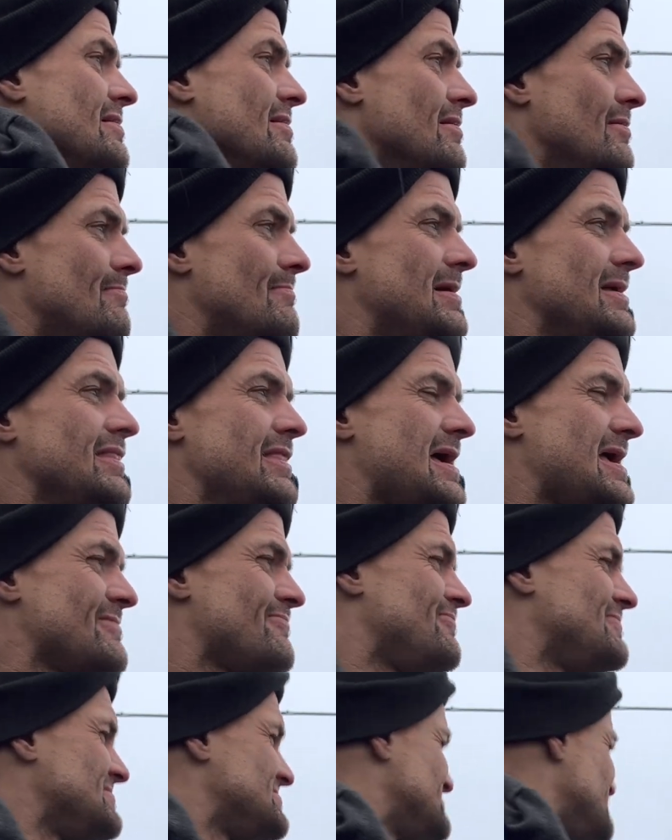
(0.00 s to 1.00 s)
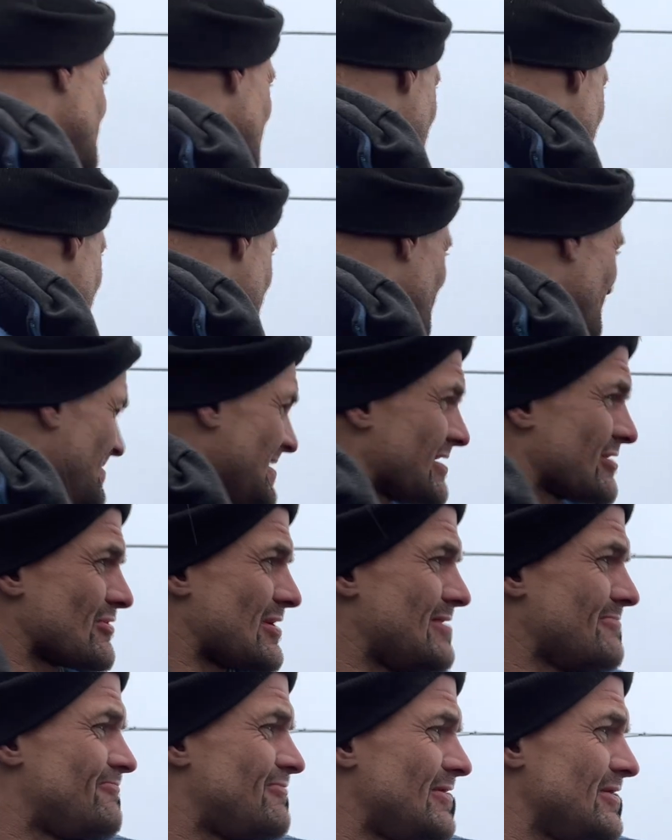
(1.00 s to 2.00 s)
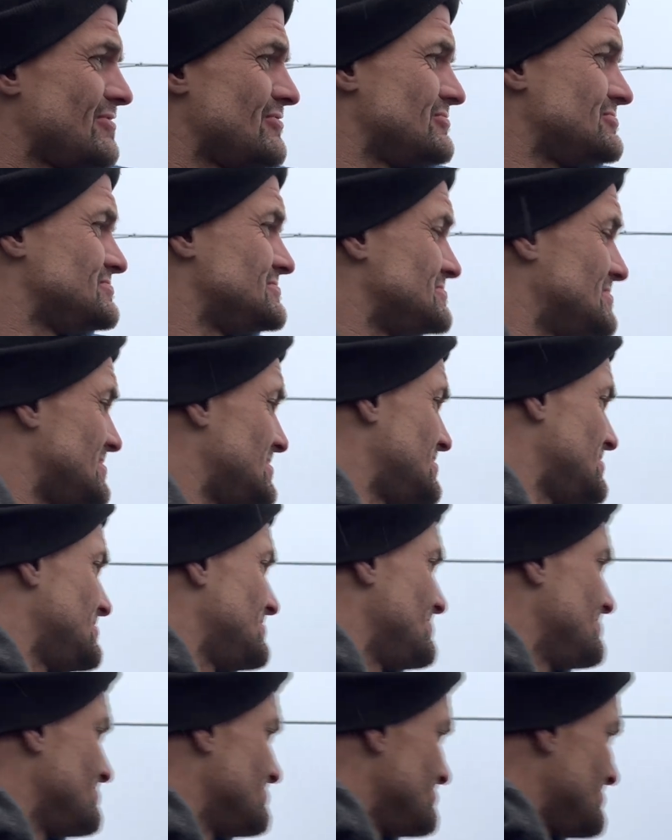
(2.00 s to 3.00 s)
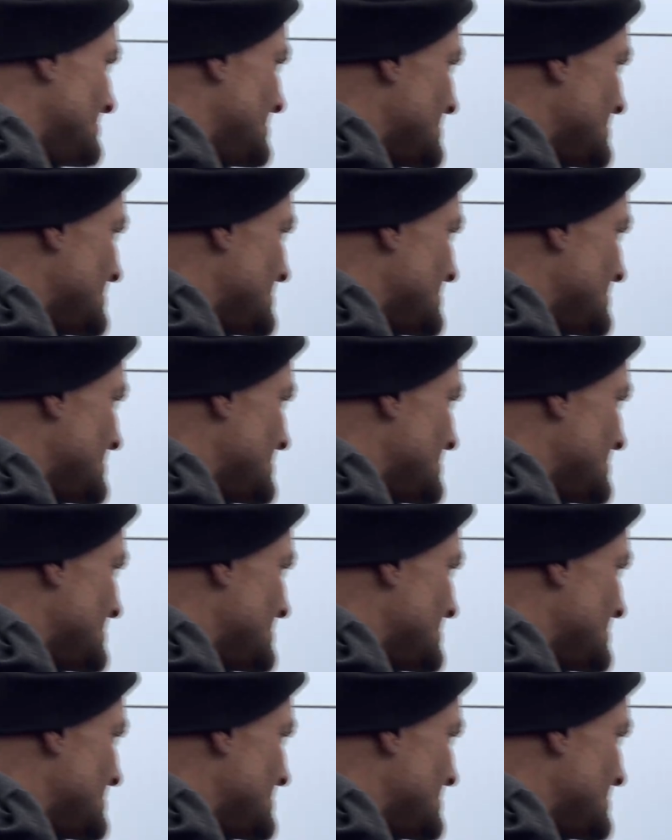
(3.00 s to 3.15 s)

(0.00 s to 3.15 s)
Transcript: my life is like my grandfather's, my